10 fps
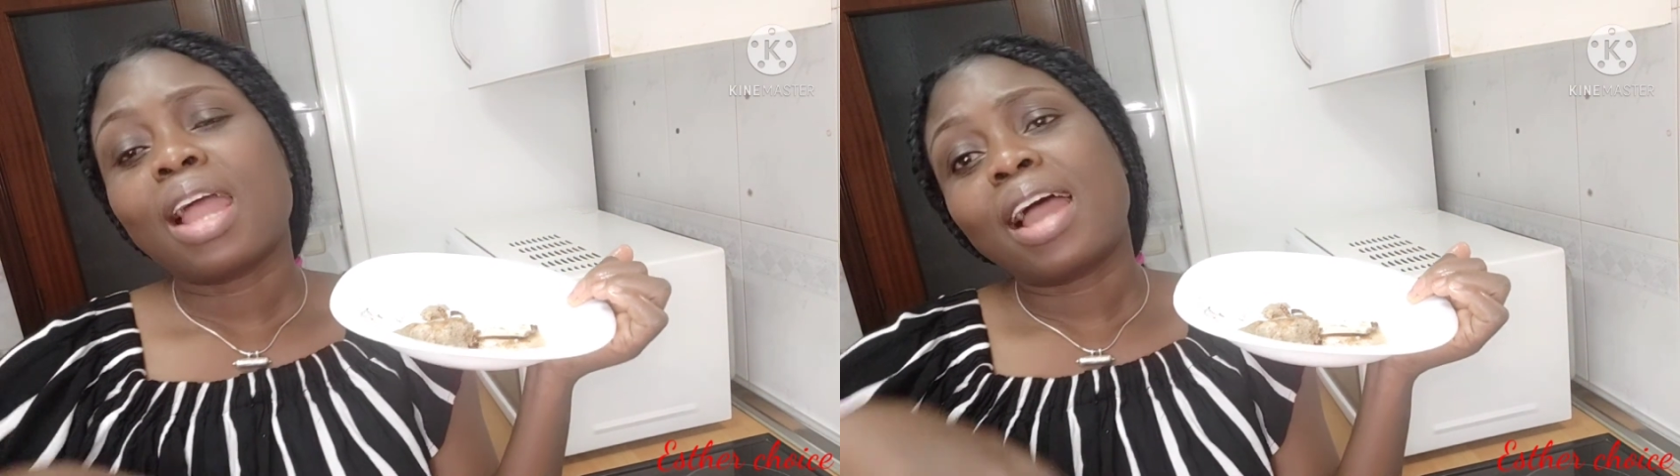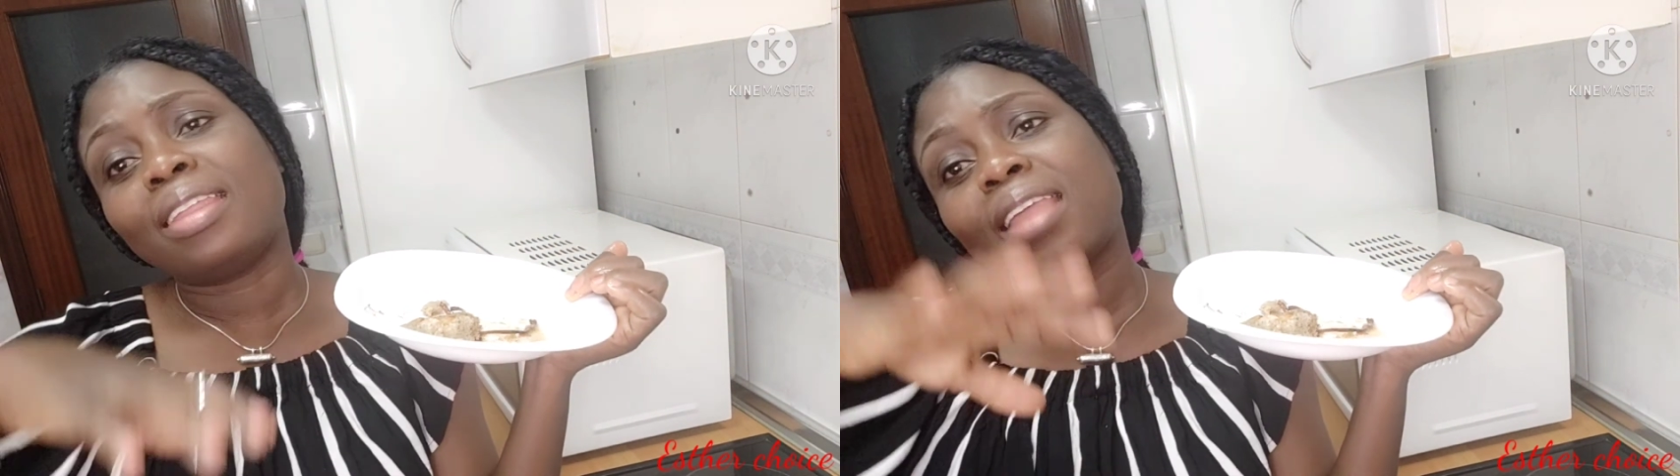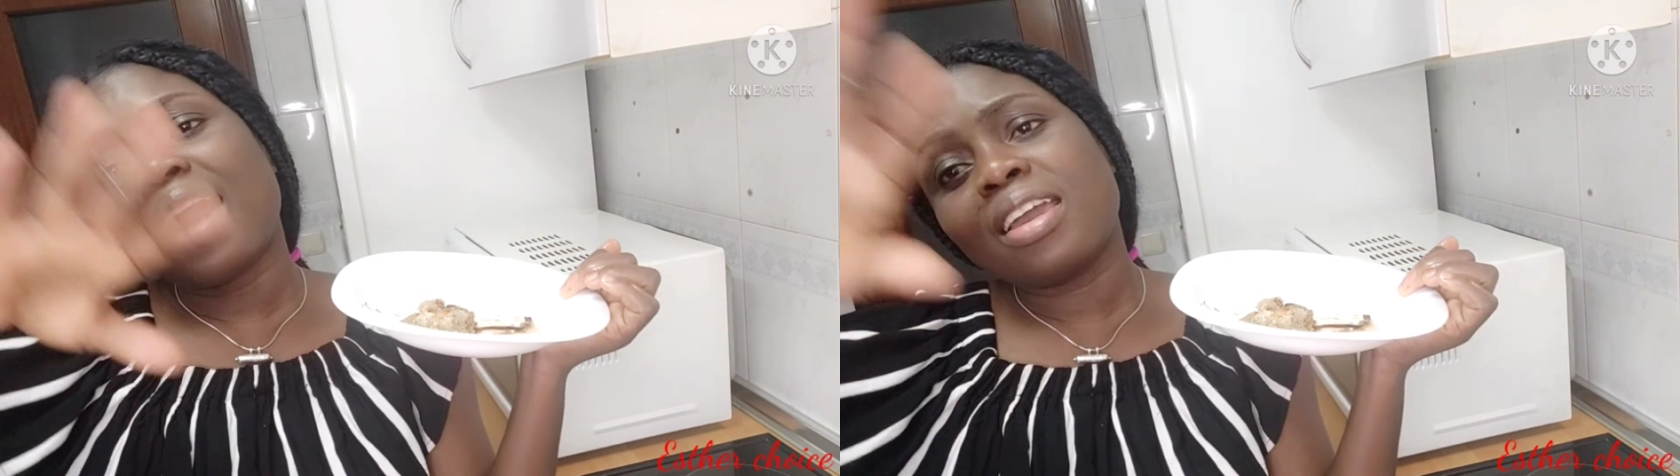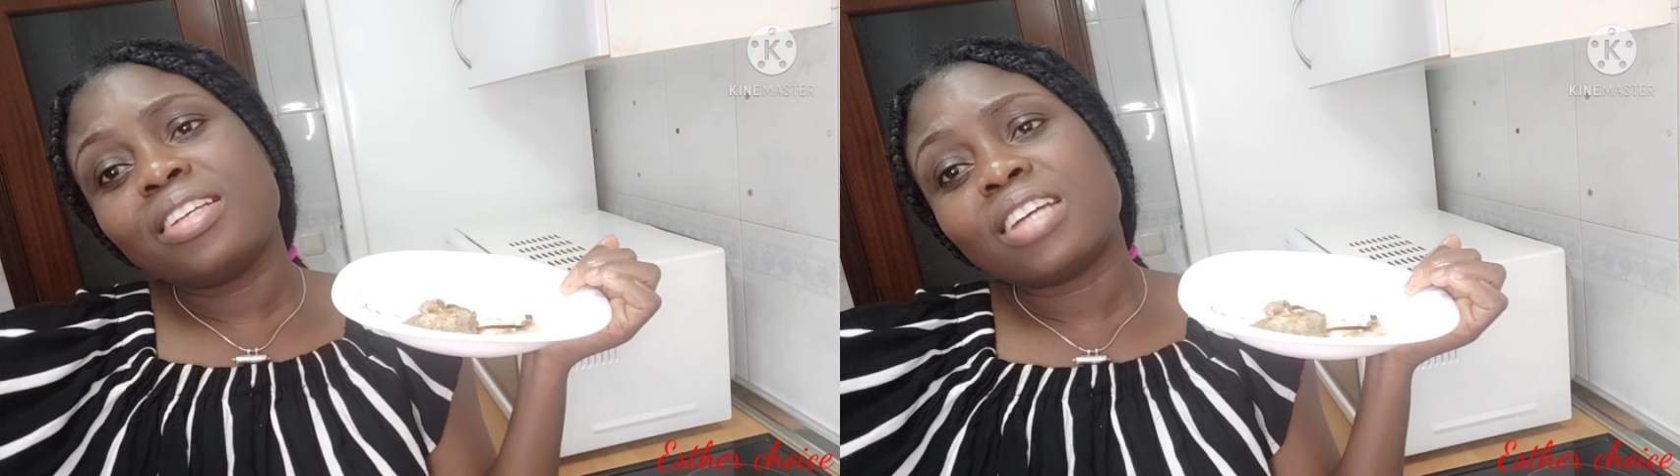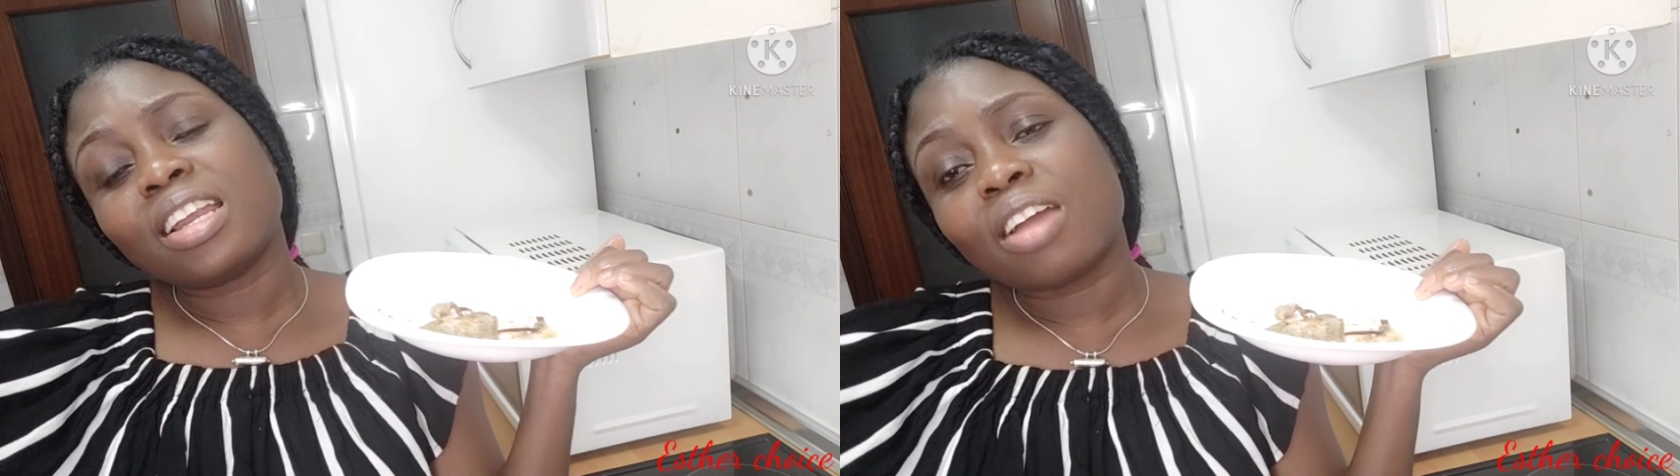I thank
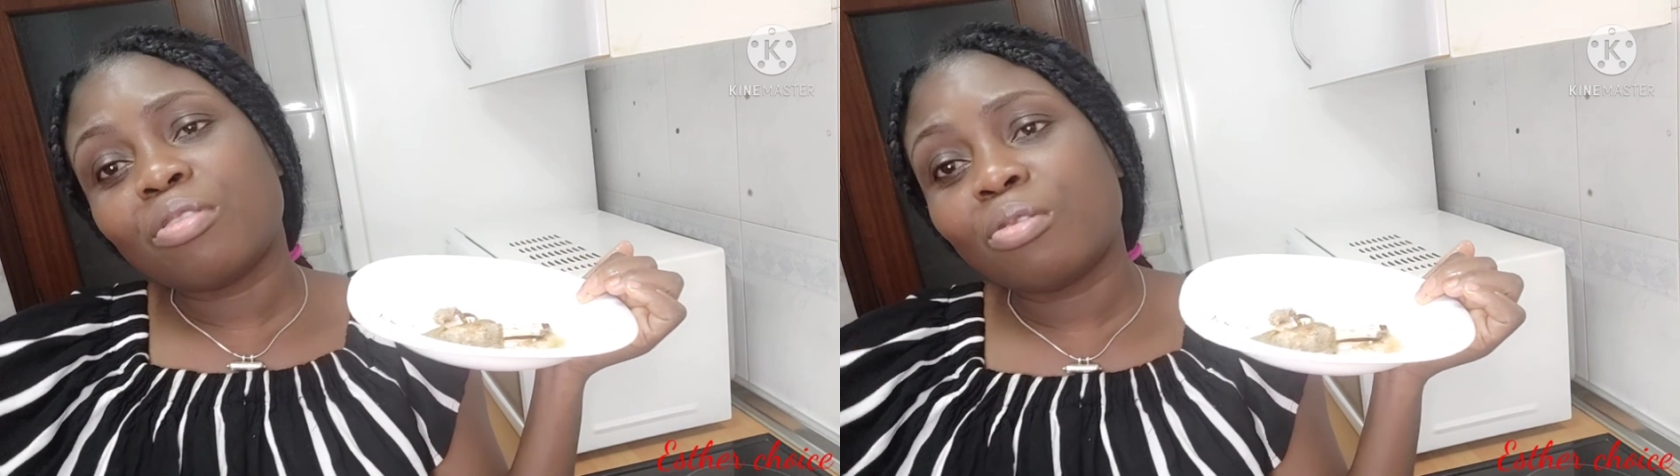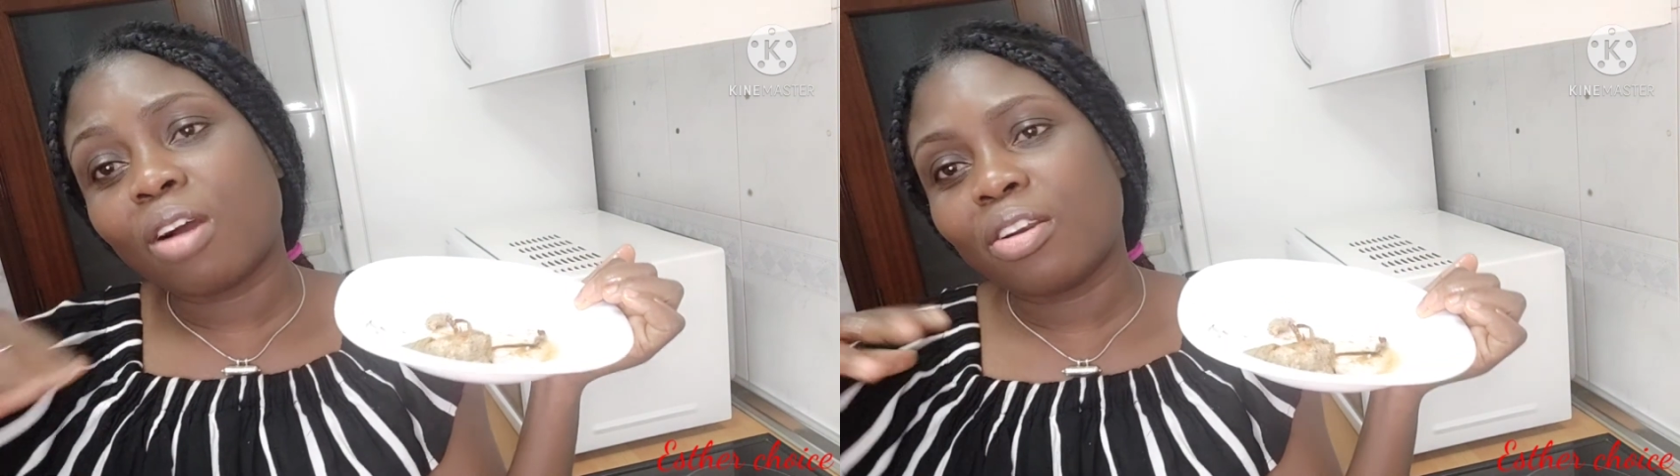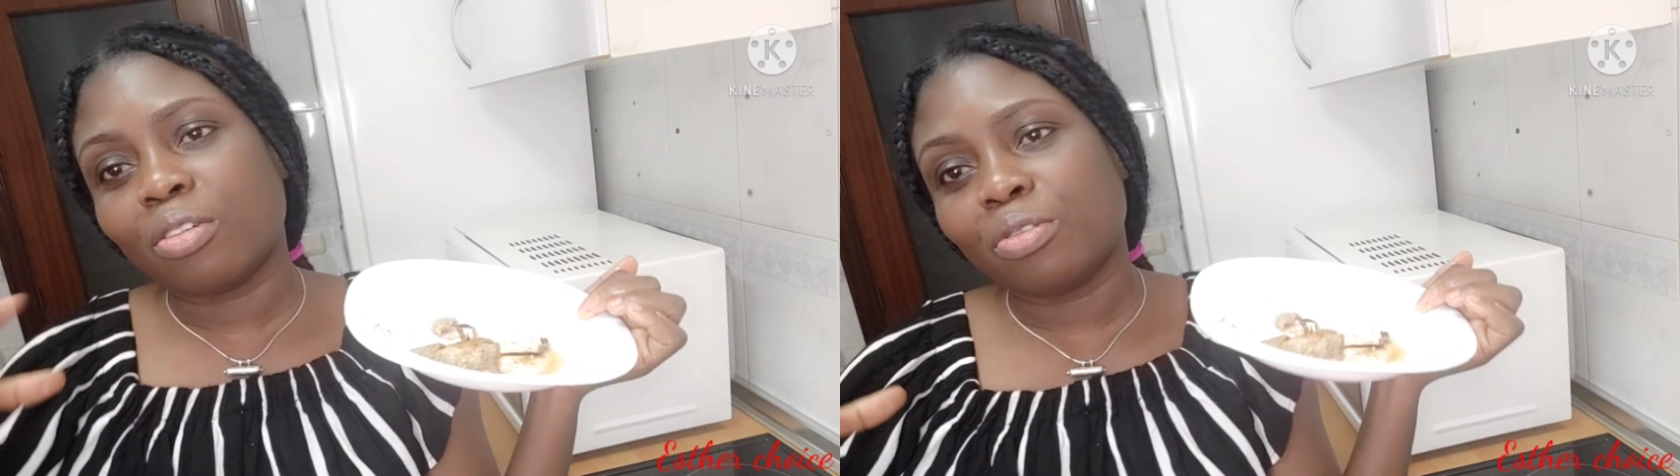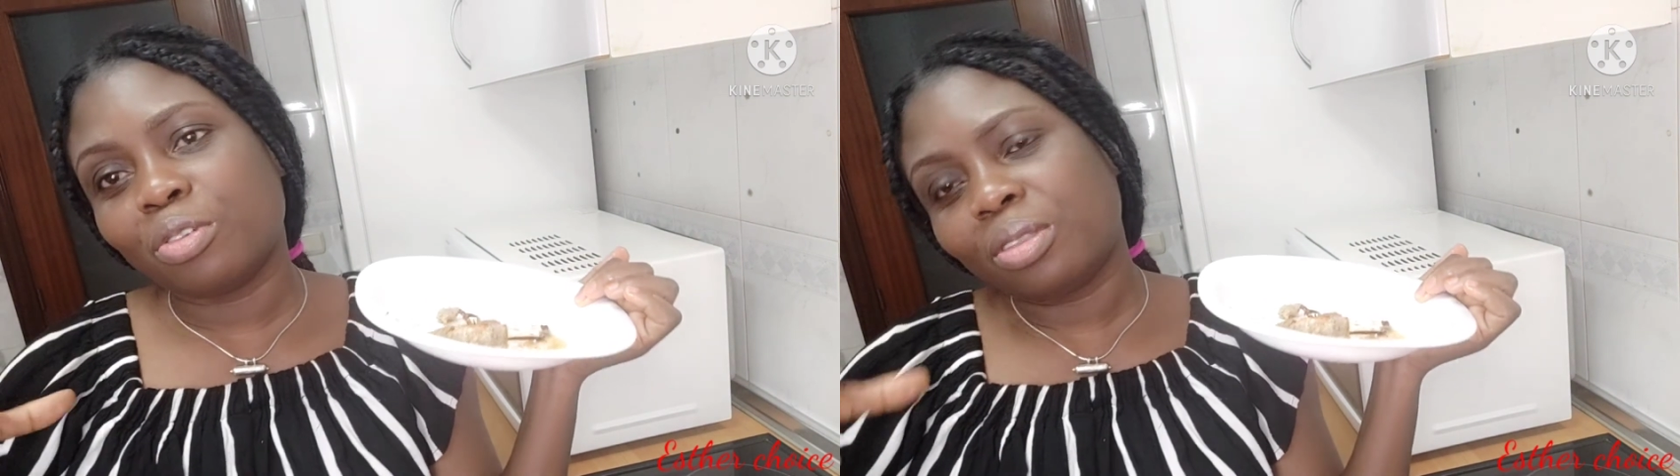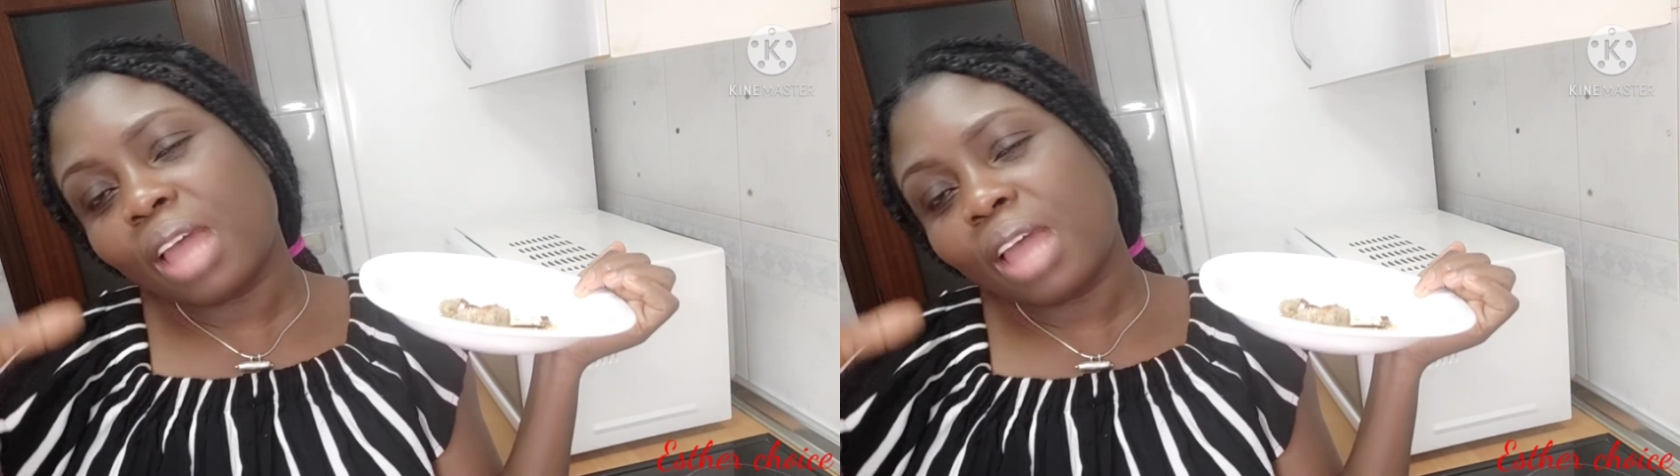each and every one of you.